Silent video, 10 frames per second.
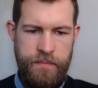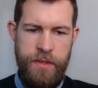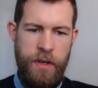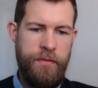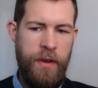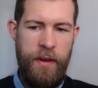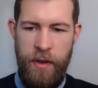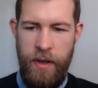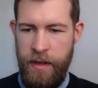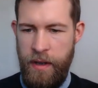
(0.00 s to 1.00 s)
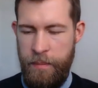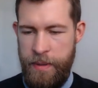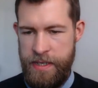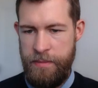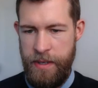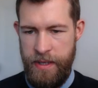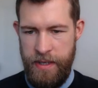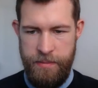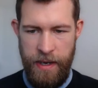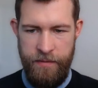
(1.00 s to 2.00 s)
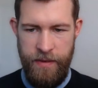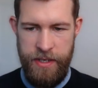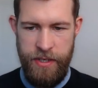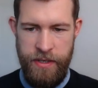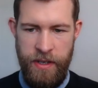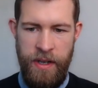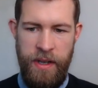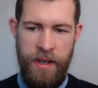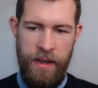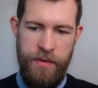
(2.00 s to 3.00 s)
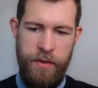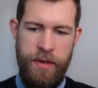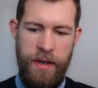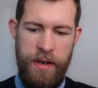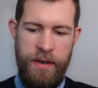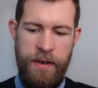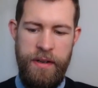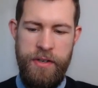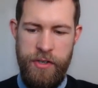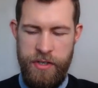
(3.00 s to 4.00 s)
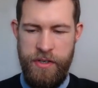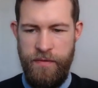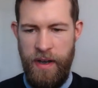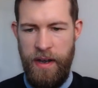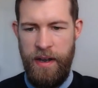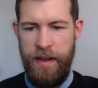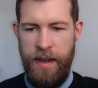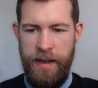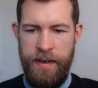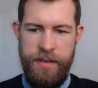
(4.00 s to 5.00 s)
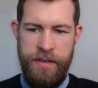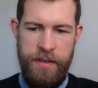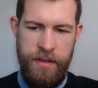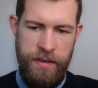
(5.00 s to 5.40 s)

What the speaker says: so if you have a PCB that is manufactured, if you can justify and